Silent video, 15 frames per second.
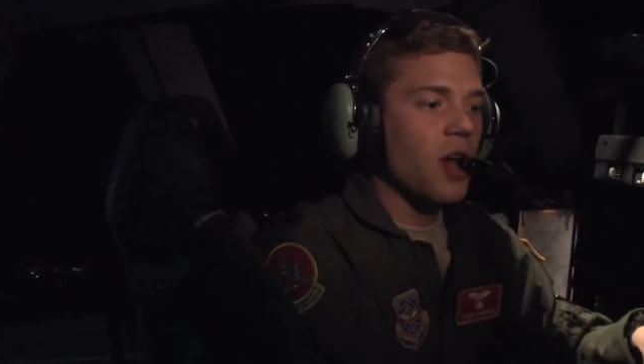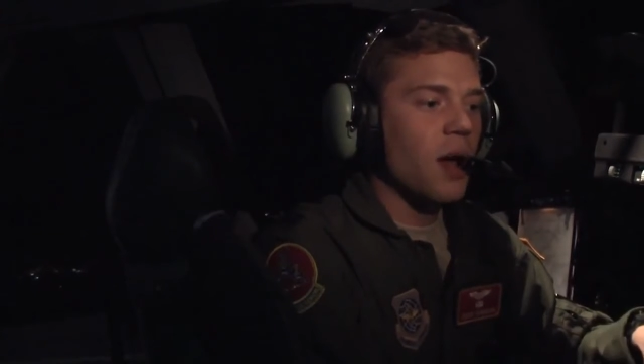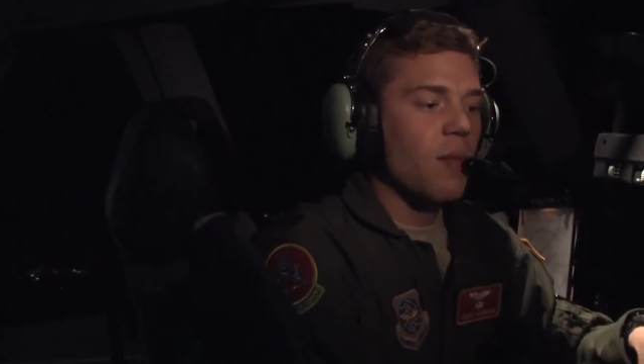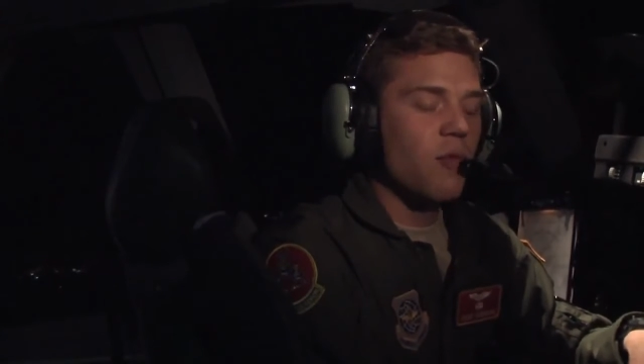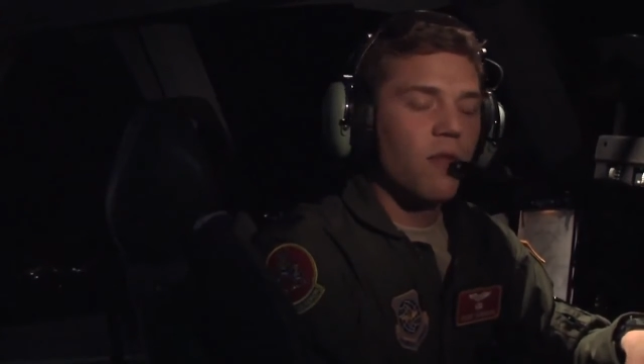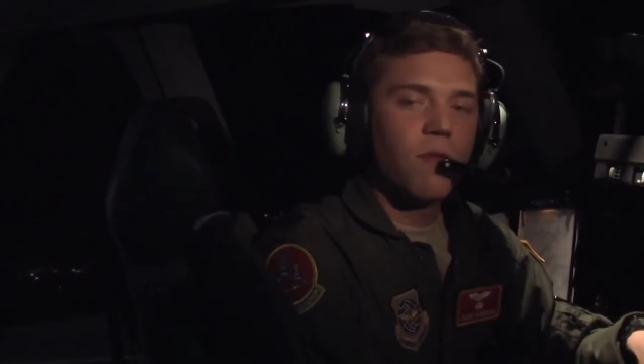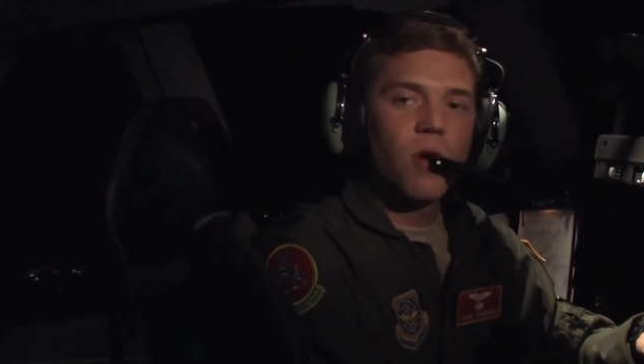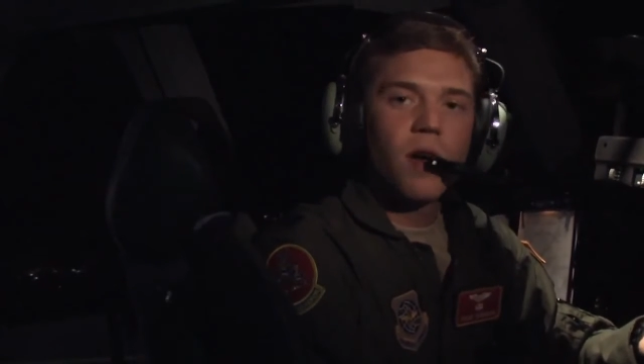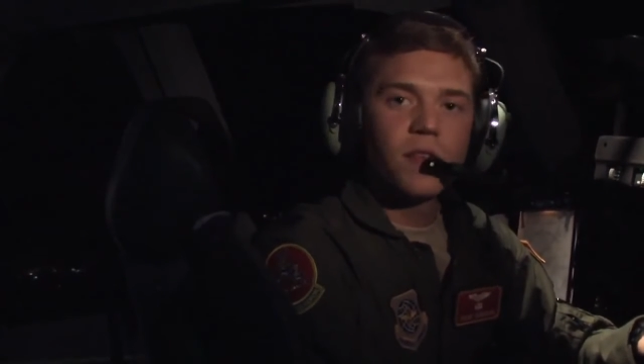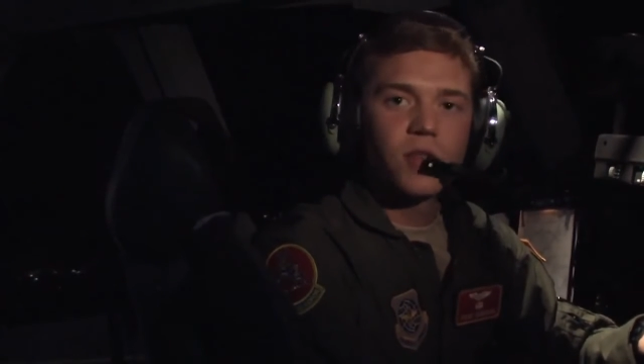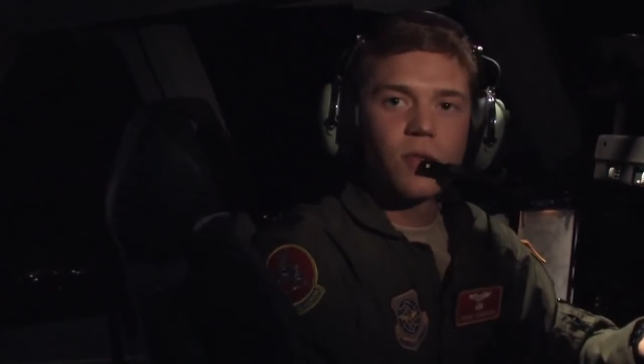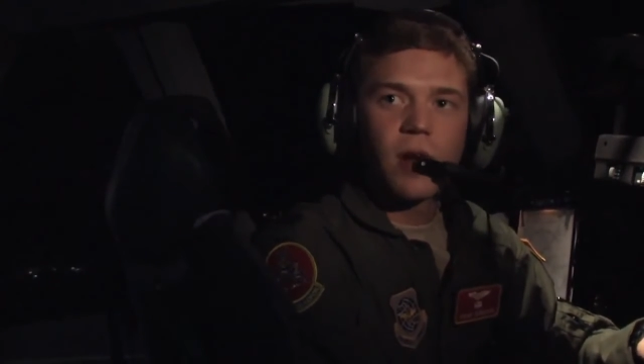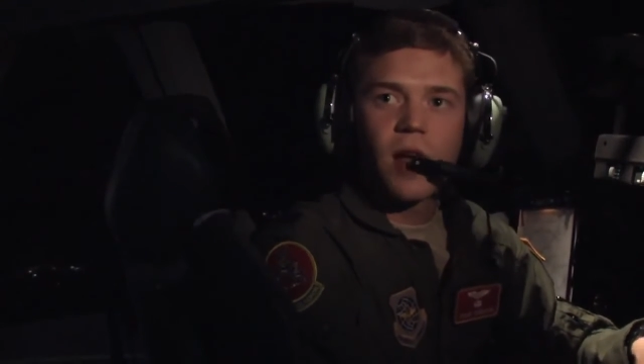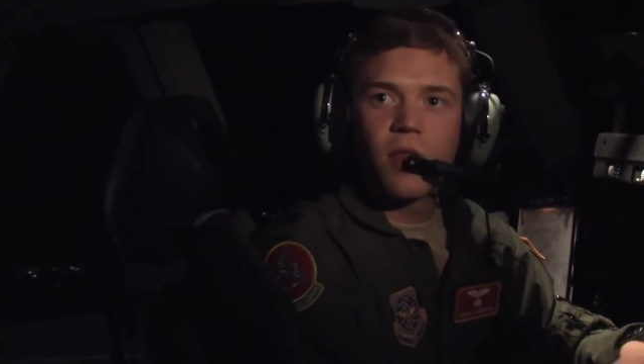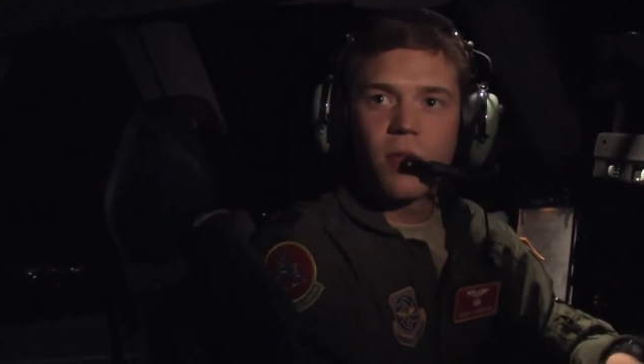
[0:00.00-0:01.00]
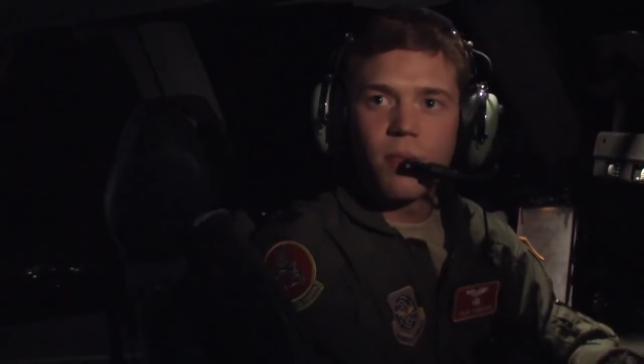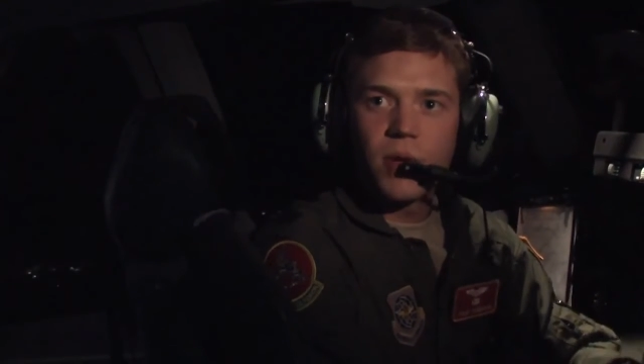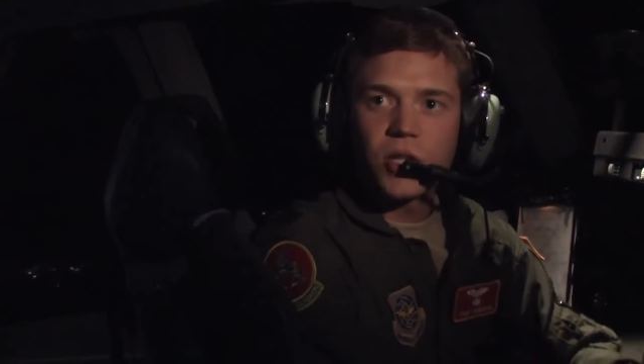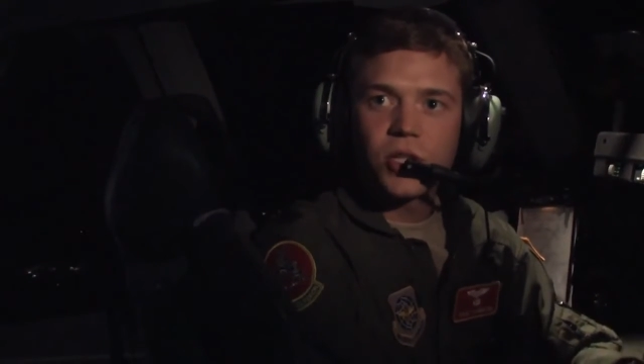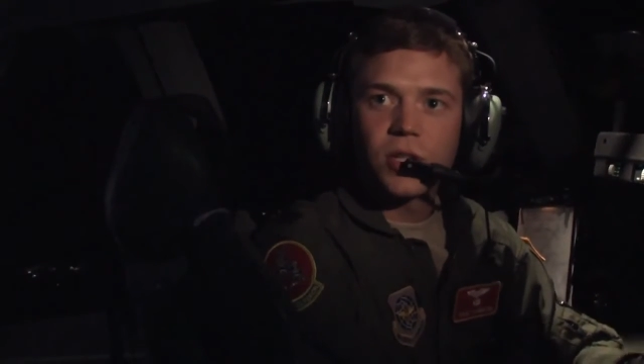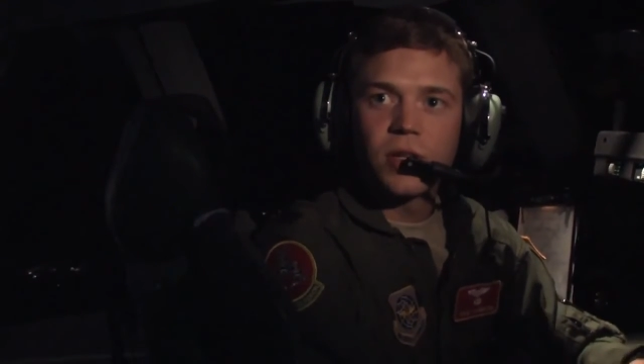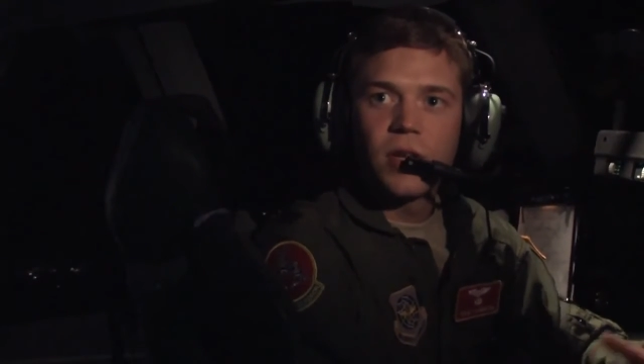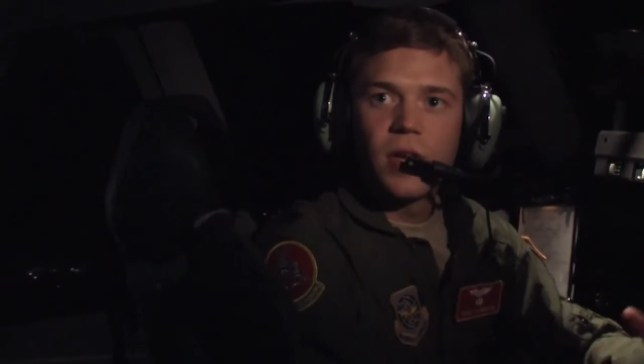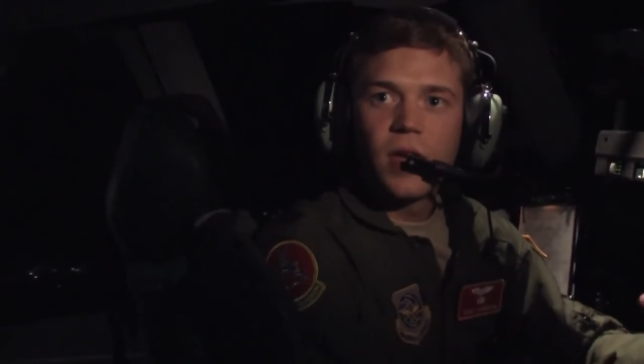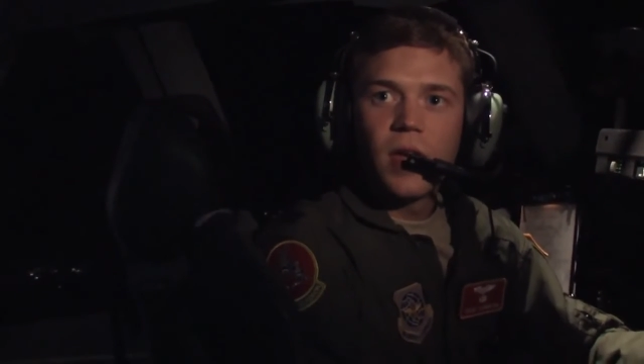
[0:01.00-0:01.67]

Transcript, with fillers: job revolves around the mission,